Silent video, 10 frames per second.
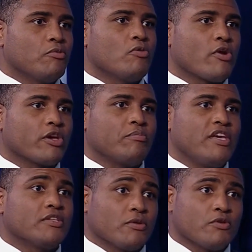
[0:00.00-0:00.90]
bull market
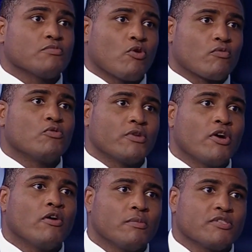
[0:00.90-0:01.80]
peaks. So there's more room to
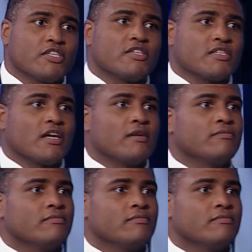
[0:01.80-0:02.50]
go on the positioning side.